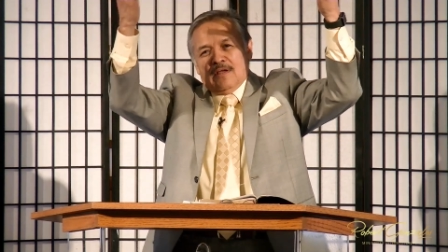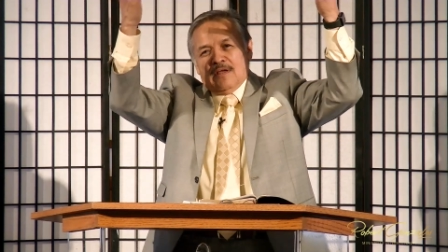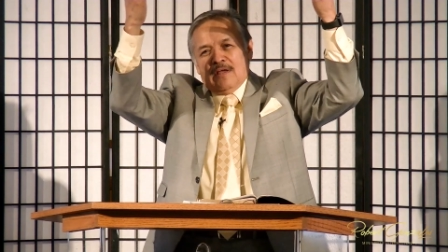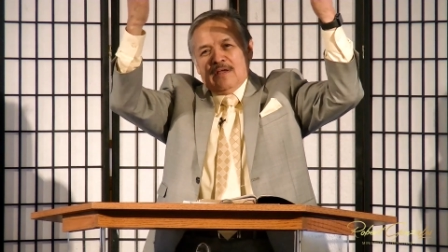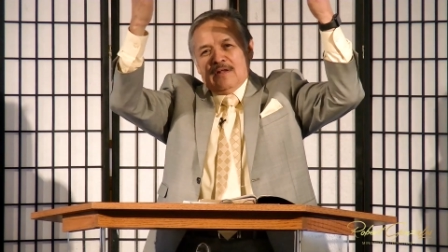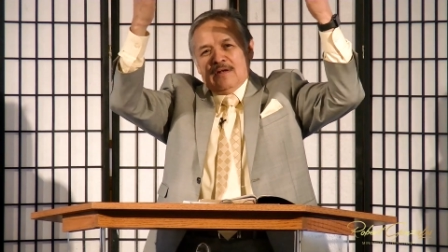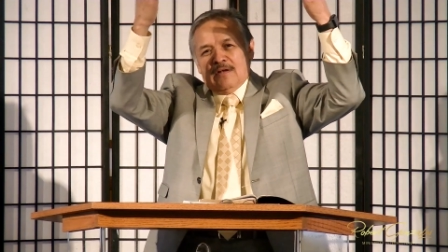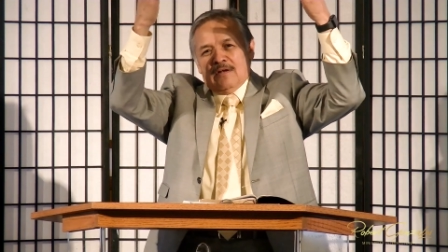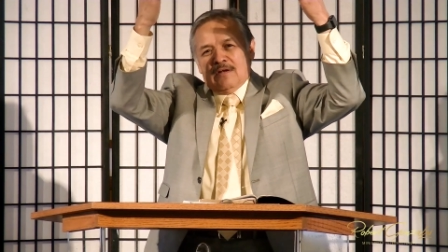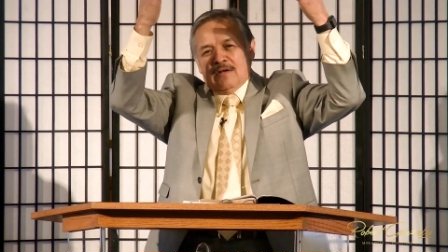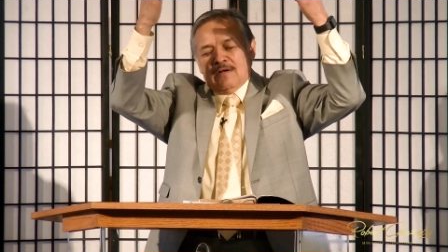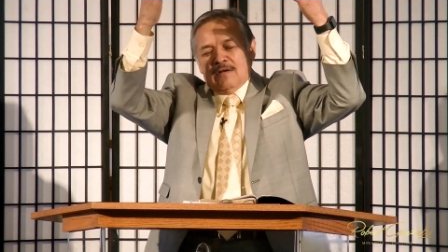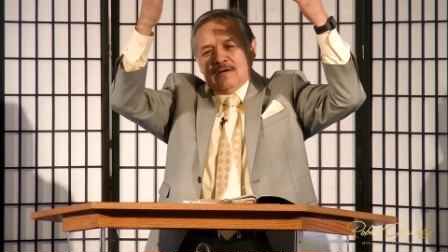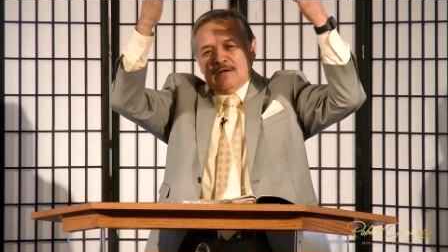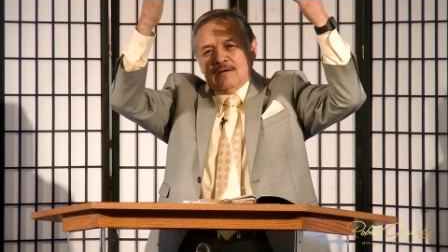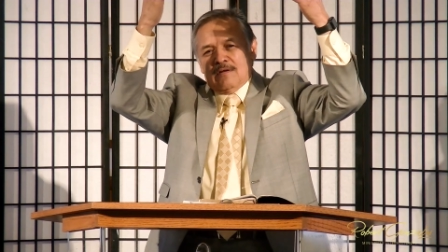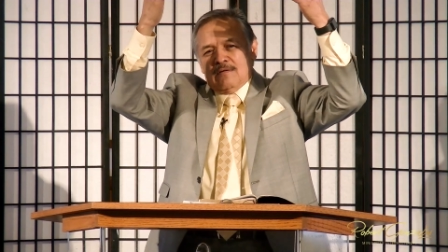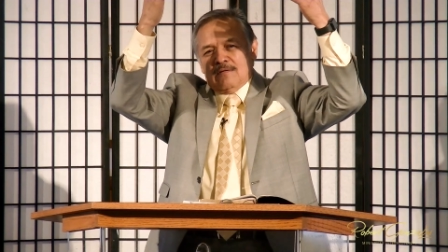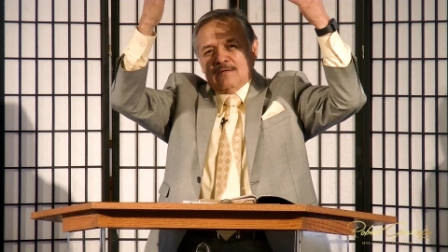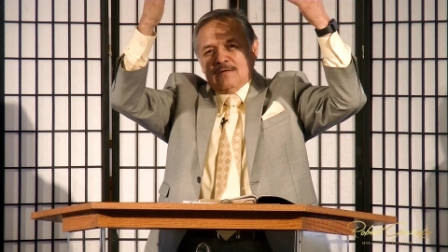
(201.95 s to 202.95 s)

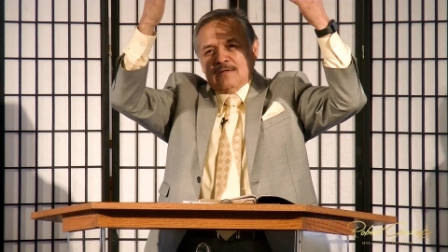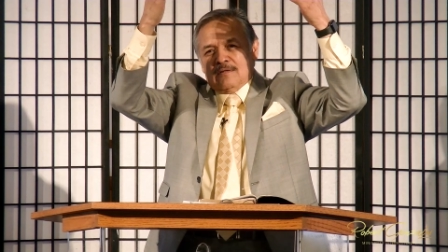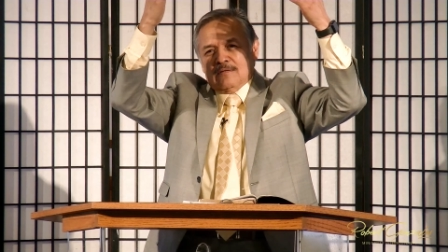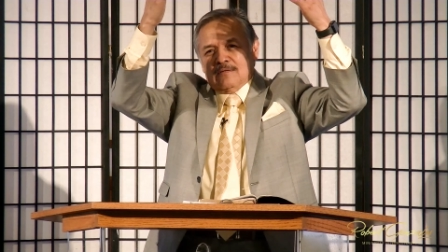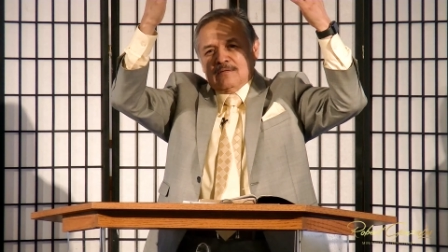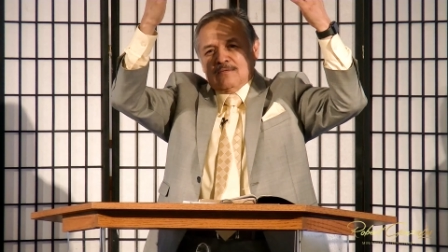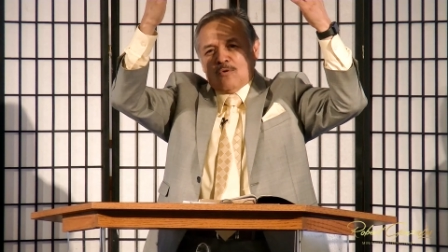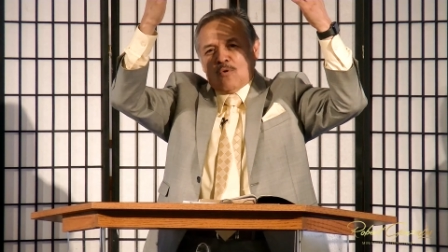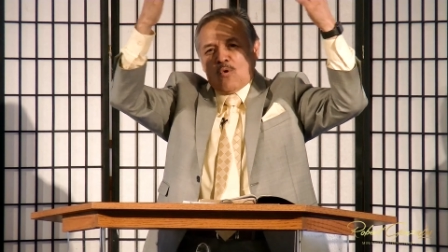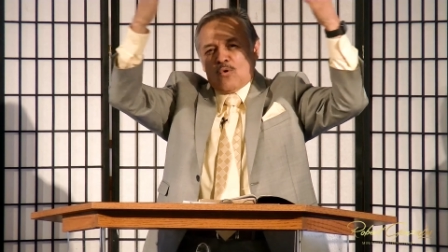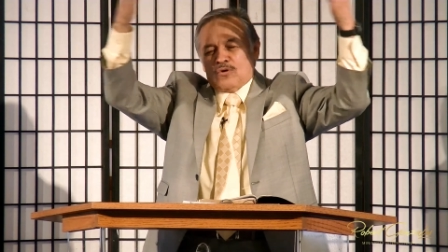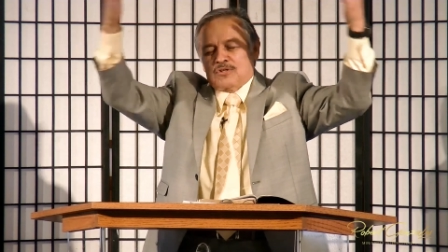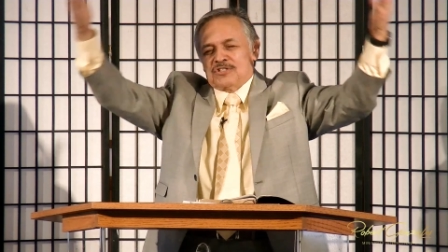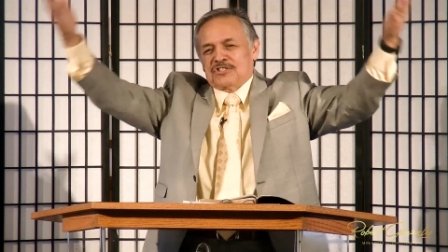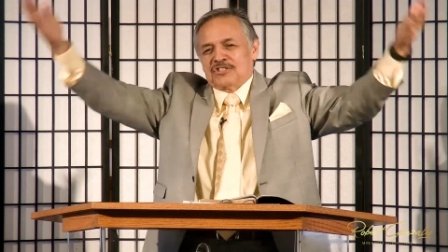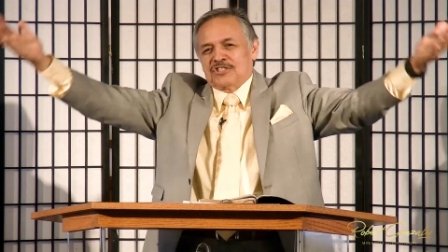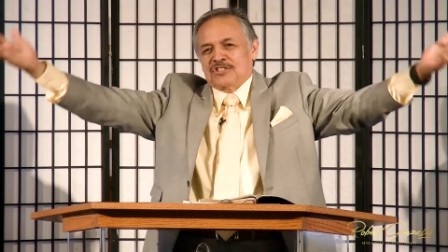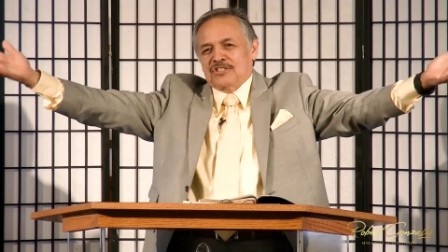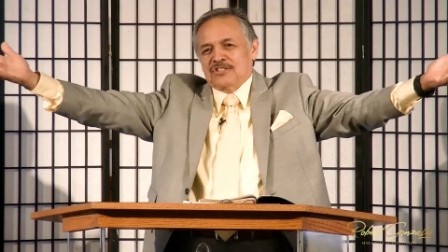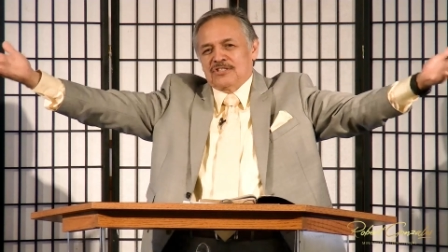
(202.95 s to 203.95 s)
and
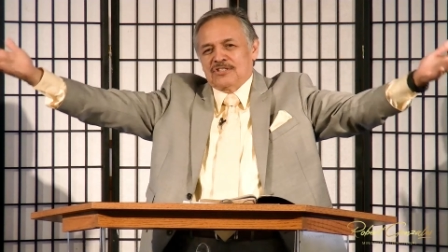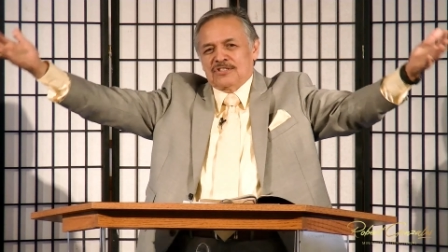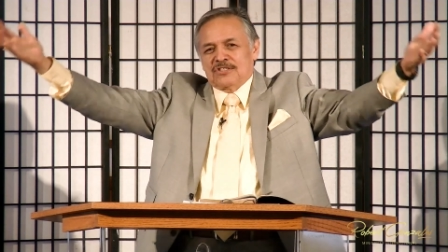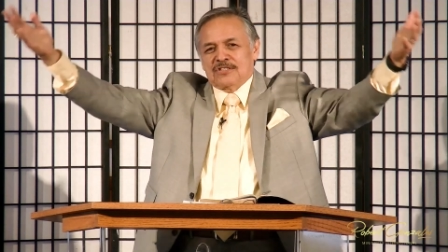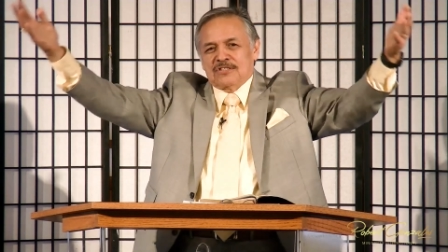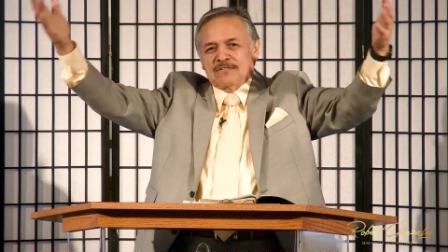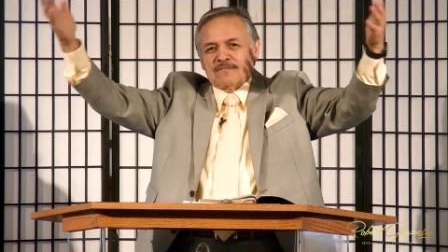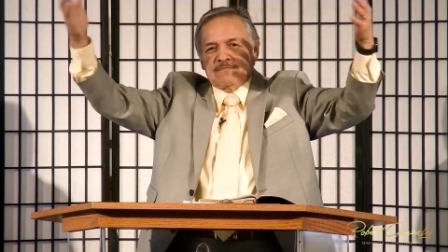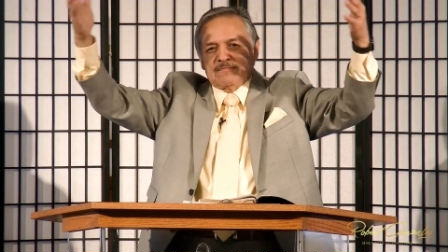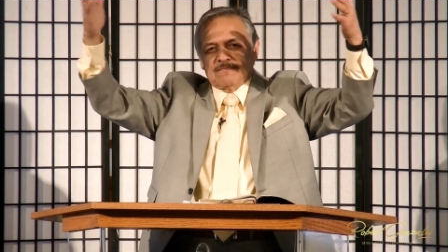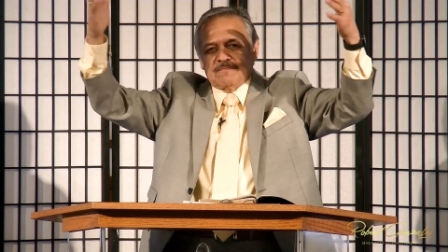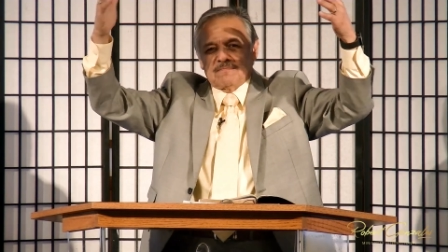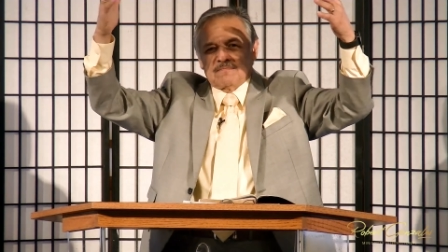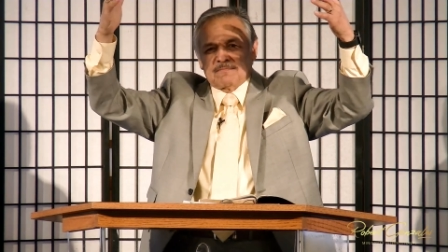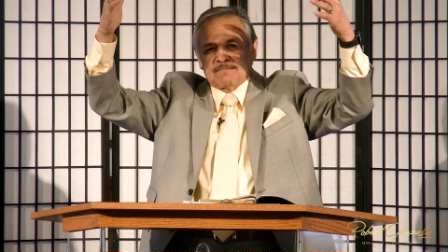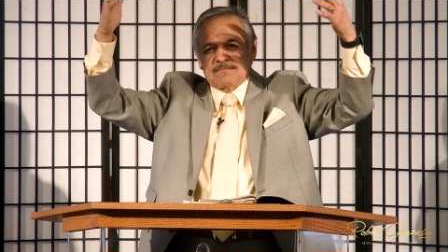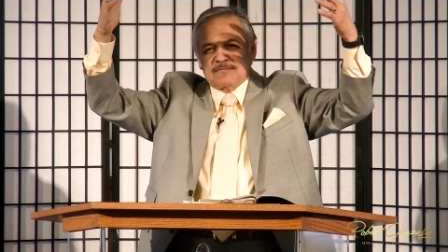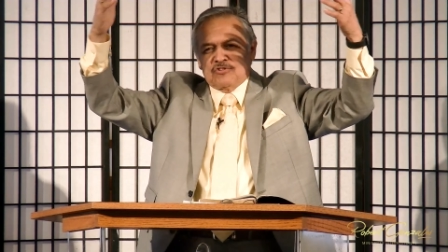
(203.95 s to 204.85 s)
horses and